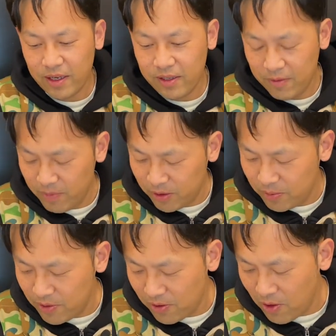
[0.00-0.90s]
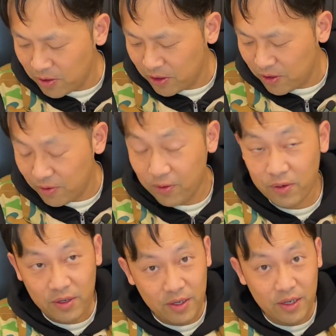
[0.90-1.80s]
I think much more logical
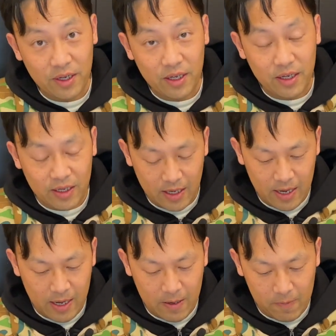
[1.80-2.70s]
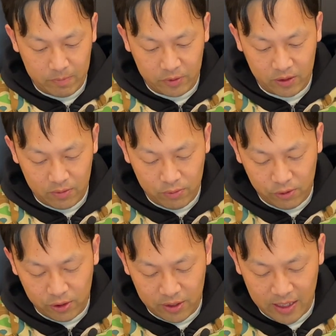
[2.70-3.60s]

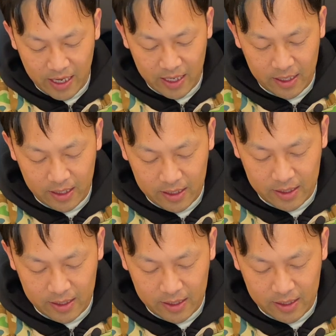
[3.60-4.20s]
solution than